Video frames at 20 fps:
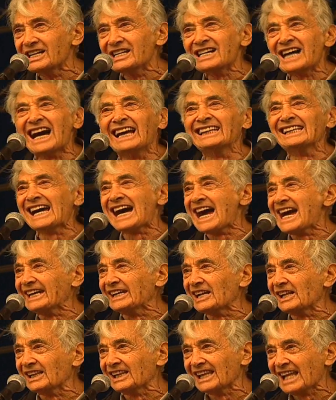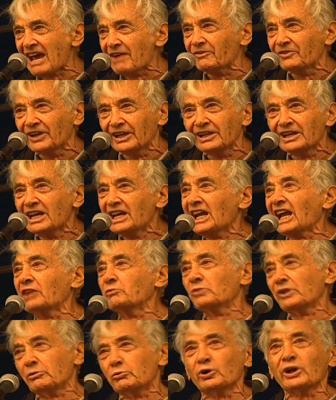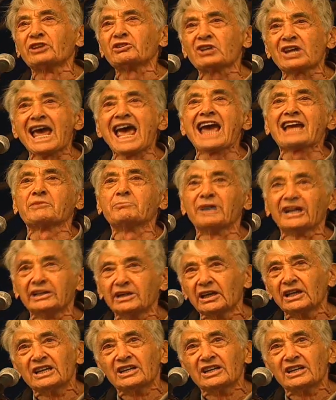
on 9/11, and we were attacked by